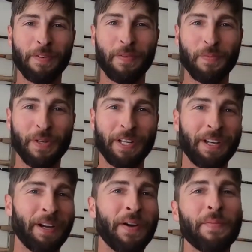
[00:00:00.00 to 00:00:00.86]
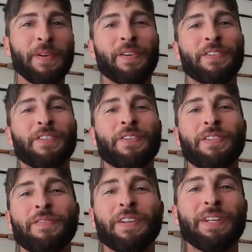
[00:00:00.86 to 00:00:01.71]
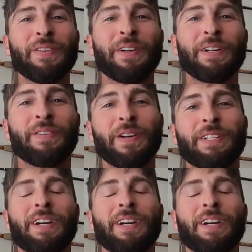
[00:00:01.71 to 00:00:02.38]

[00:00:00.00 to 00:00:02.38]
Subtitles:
everybody? I hope y'all enjoyed the video. I had a great